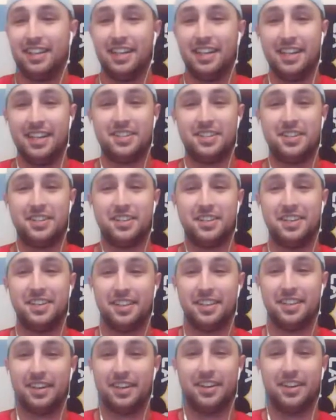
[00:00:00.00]
It's just,
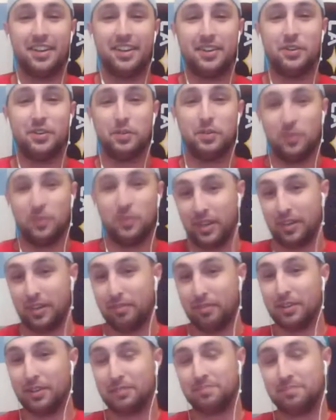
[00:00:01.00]
there you go,
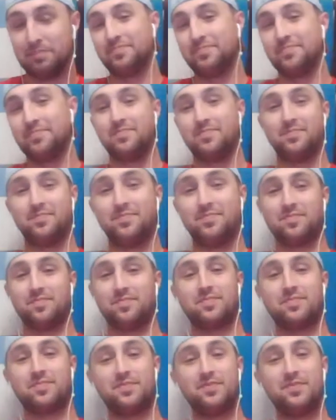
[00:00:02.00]
whatever.
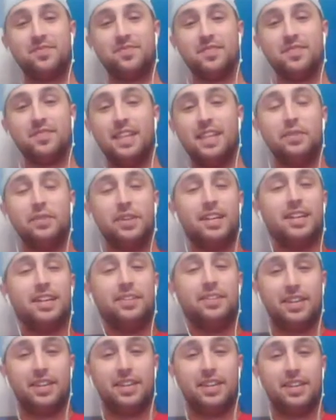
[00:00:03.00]
And then we didn't
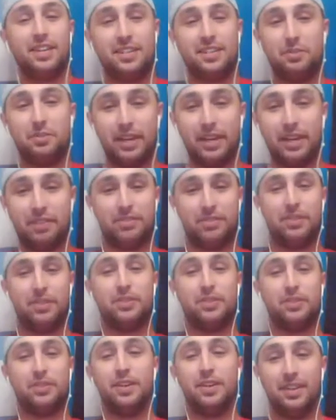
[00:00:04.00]
even get to Jermaine
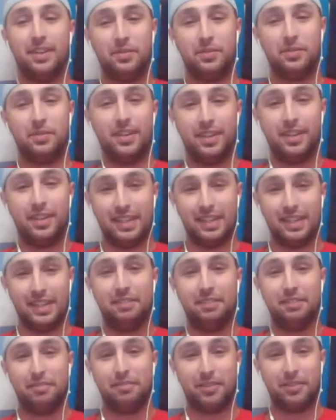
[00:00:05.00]
Defoe wanting to
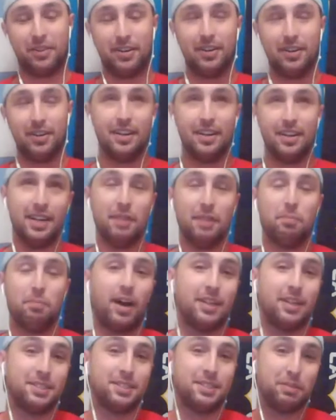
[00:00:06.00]
leave, or
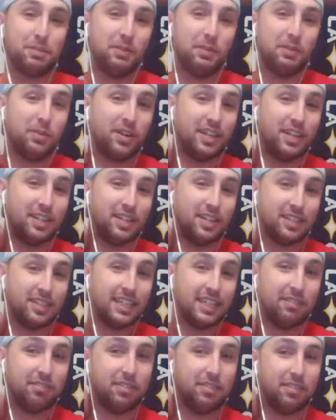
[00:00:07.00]
possibly wanting to
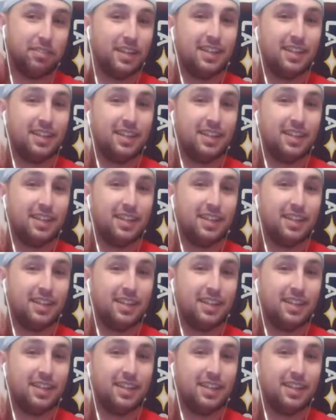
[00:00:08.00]
leave.